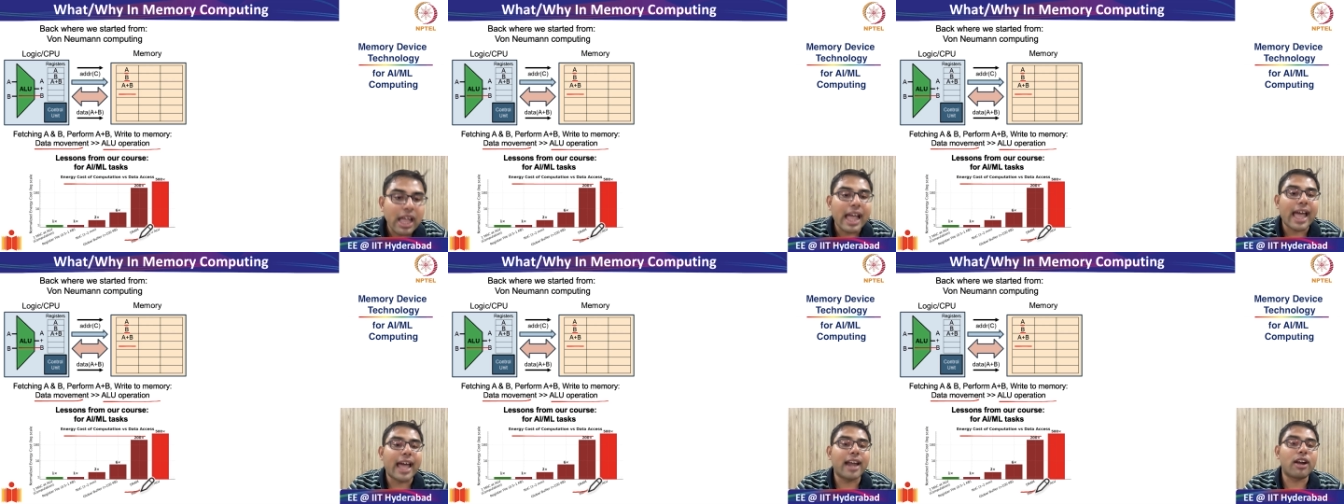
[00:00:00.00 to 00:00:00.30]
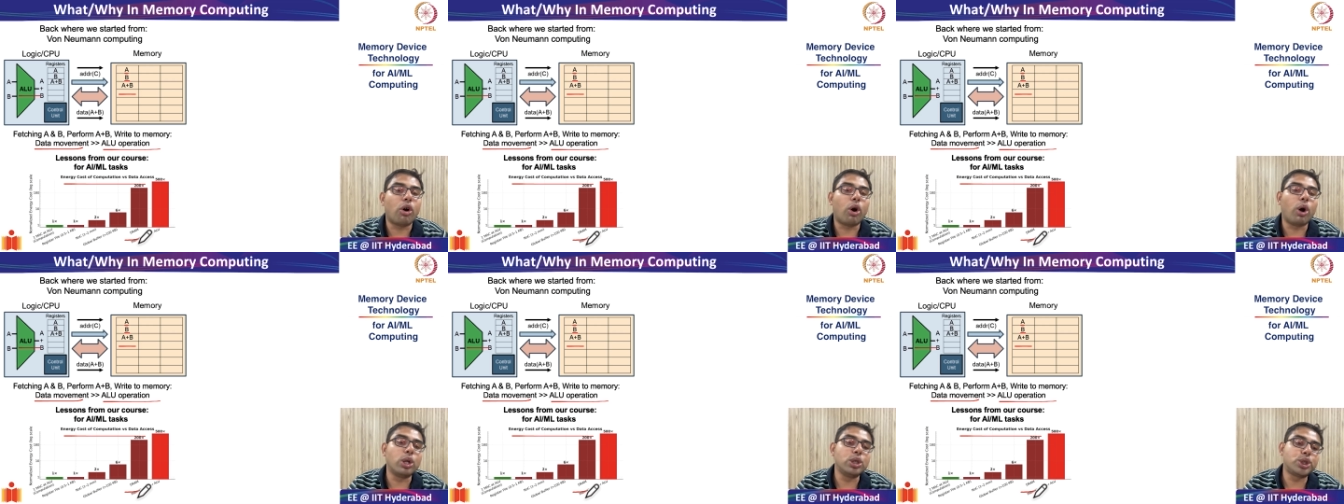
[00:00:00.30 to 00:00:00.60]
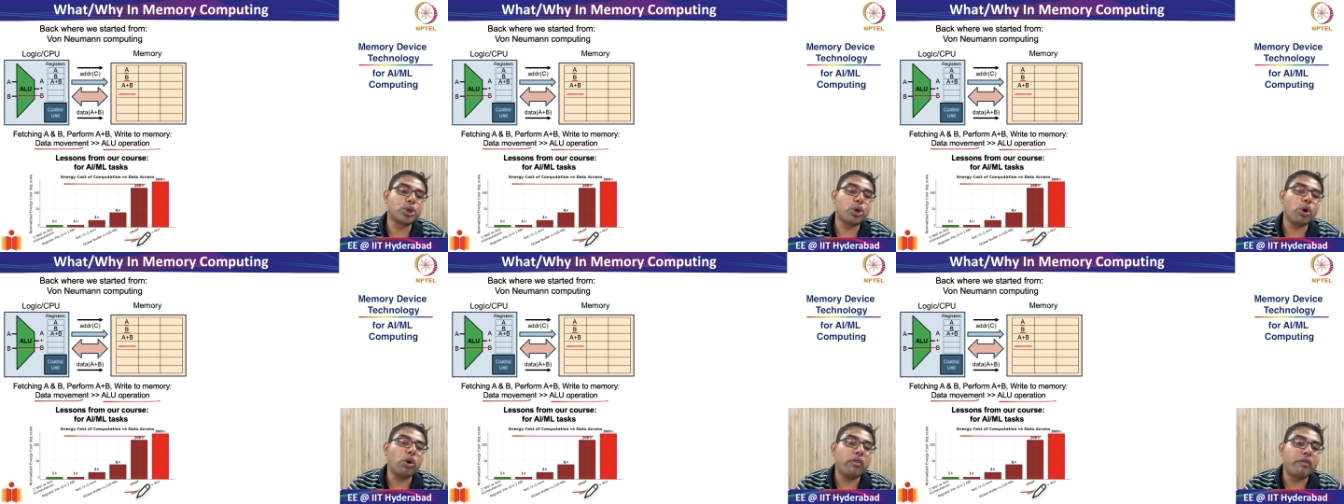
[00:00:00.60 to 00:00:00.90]
and
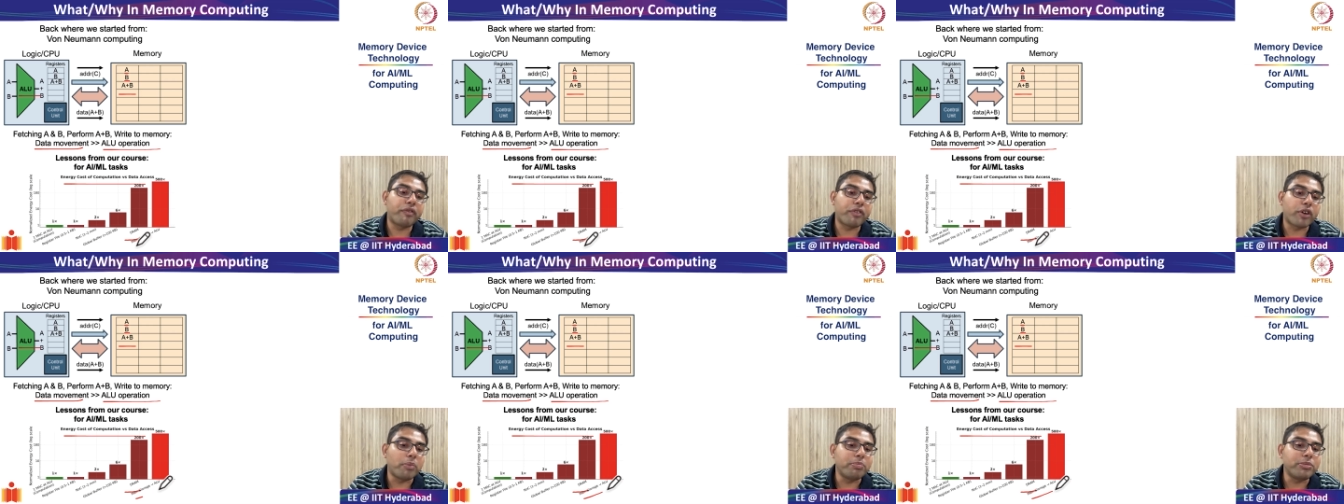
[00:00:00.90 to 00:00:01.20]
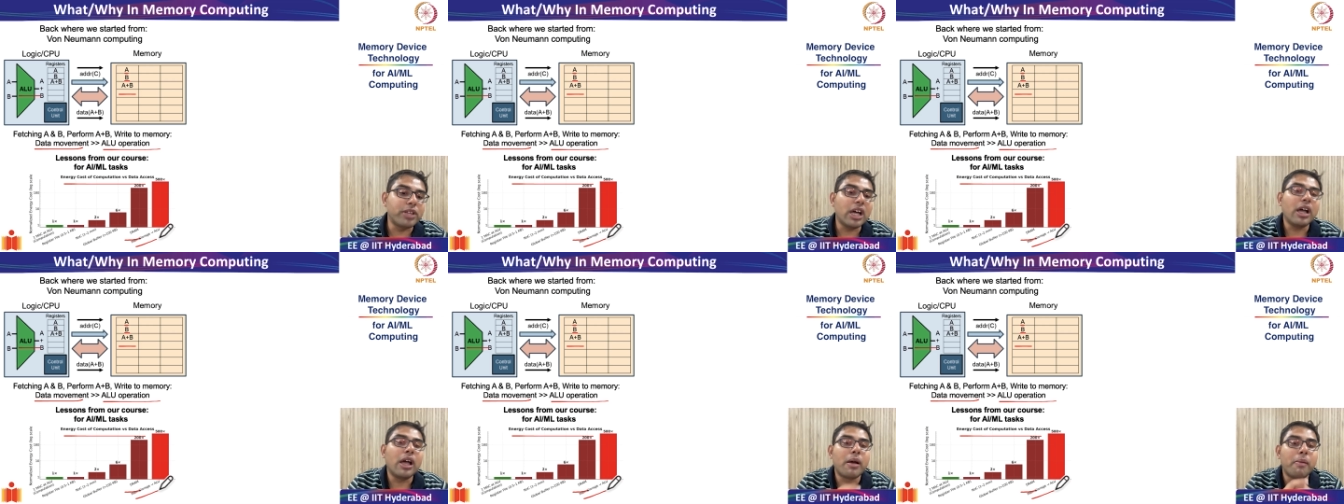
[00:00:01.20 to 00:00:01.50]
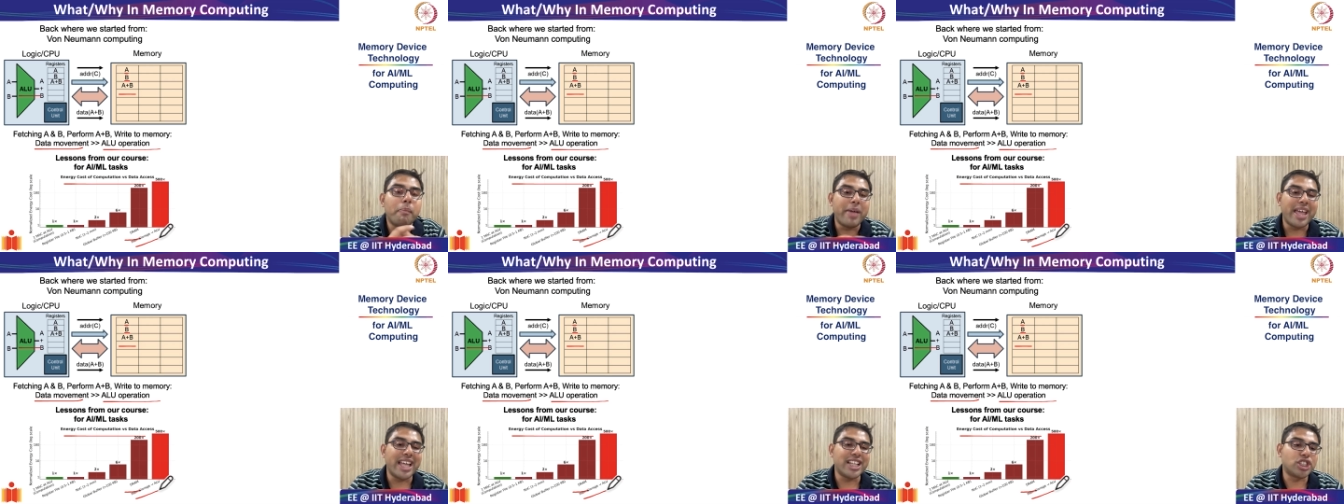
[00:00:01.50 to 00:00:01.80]
also from the
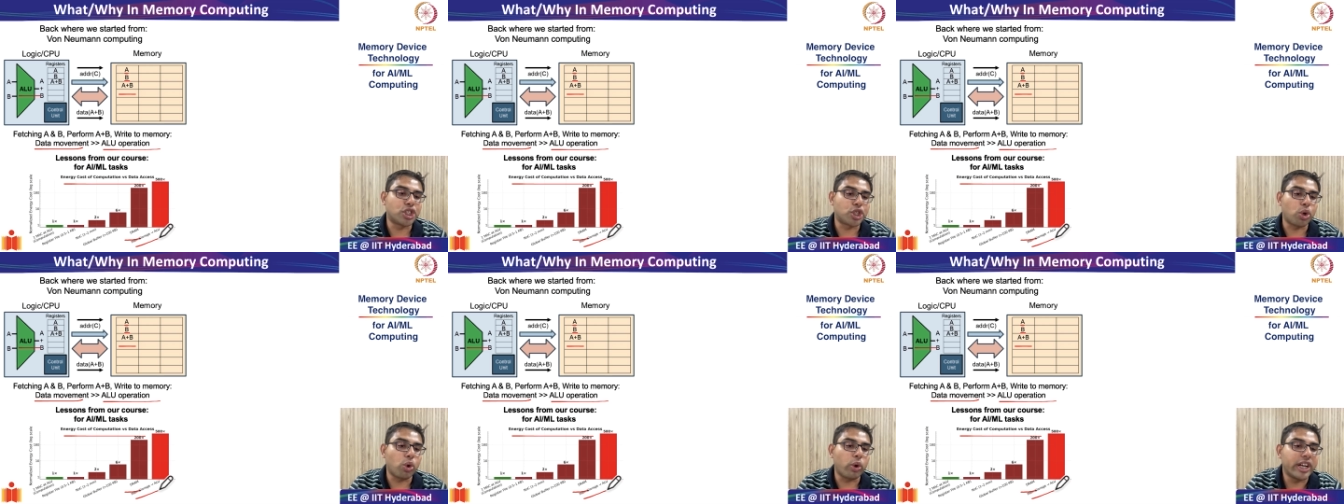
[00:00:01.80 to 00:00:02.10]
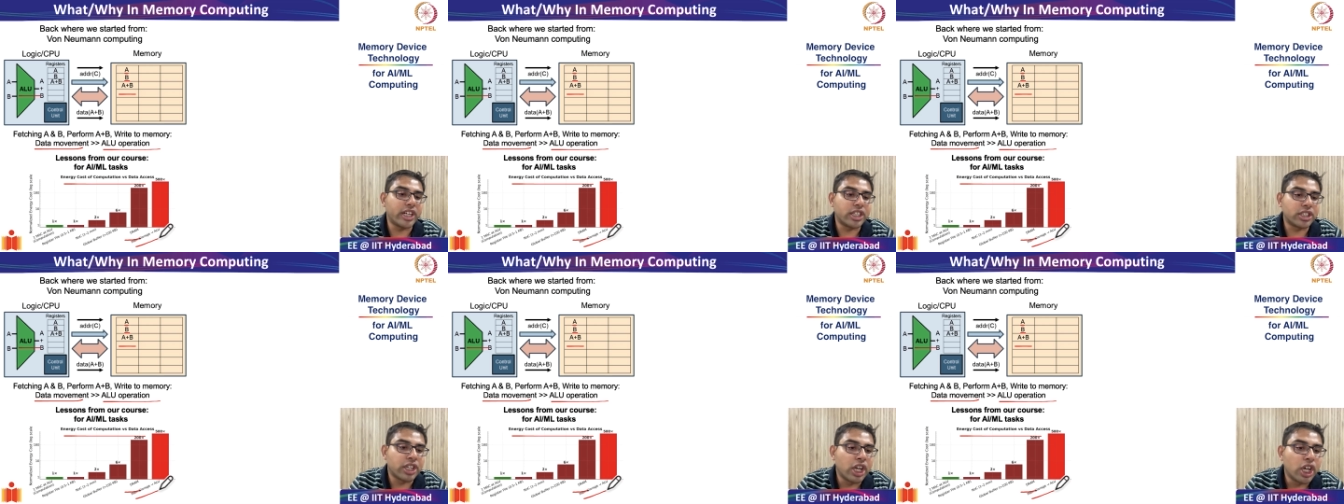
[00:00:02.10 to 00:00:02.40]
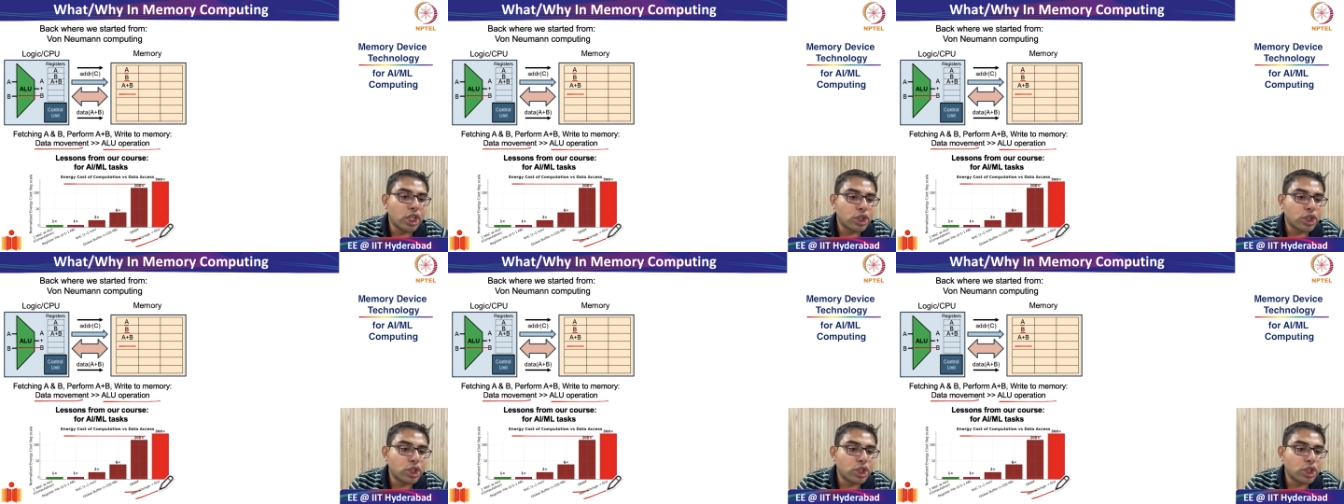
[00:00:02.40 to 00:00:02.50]
main storage.